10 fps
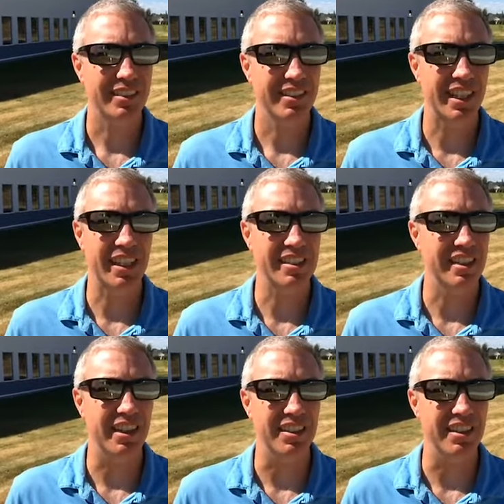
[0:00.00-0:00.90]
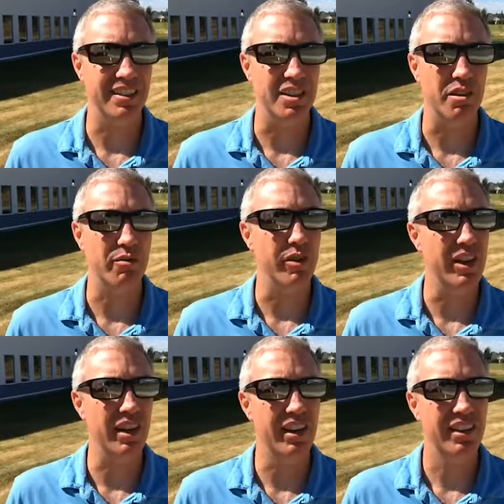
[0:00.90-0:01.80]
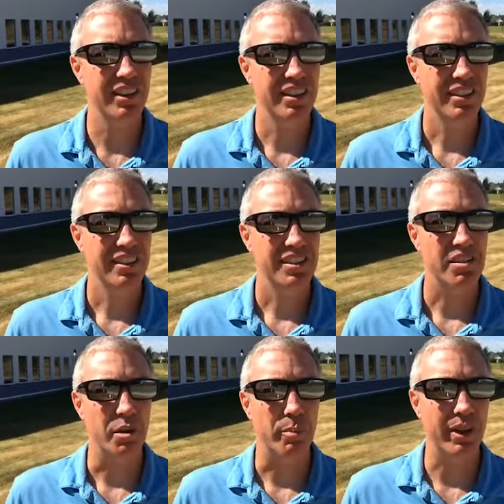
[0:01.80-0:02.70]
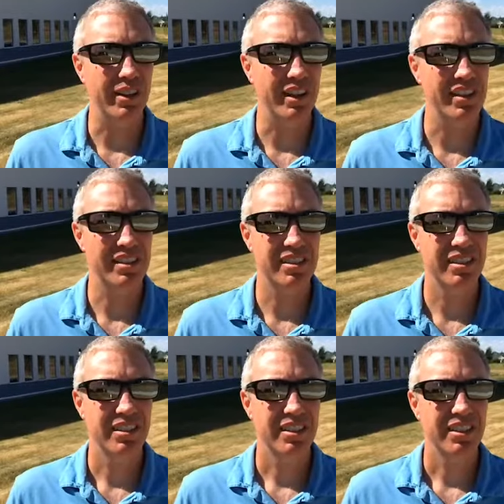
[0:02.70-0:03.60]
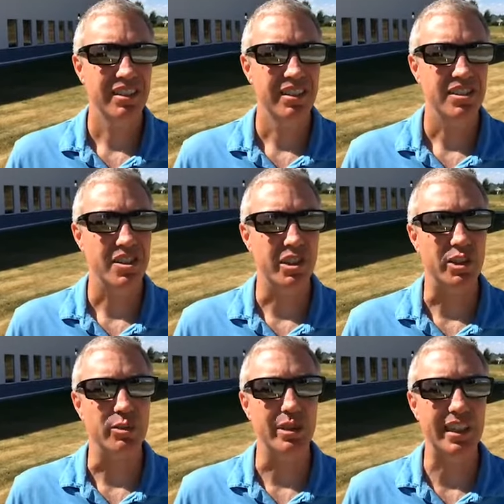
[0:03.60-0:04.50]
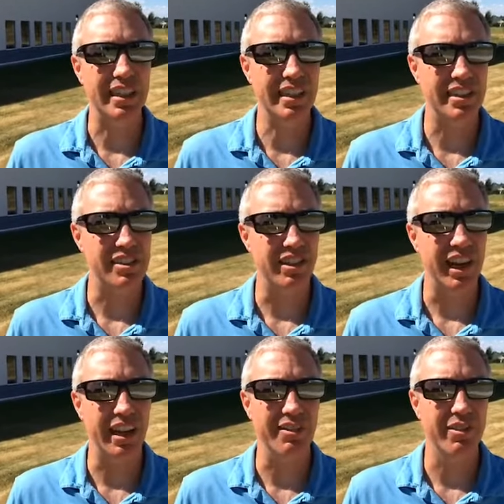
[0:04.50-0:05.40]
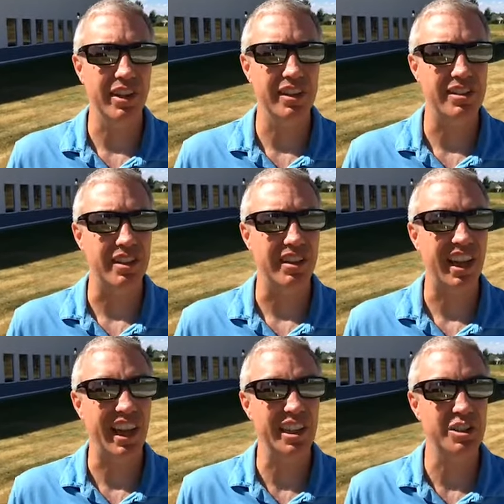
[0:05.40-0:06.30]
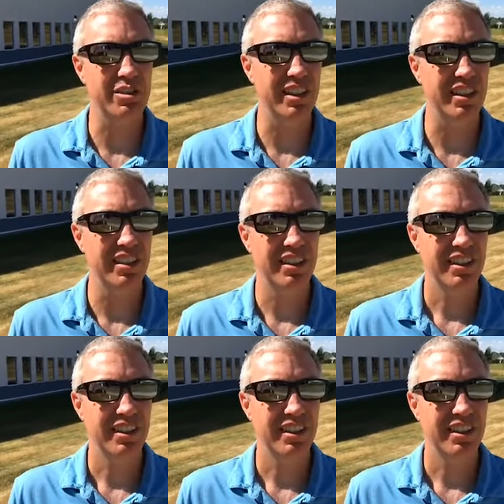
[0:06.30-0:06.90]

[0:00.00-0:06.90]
Like I said, is there fear? Is there bitterness? Is there greed? Is there envy? Is there hatred?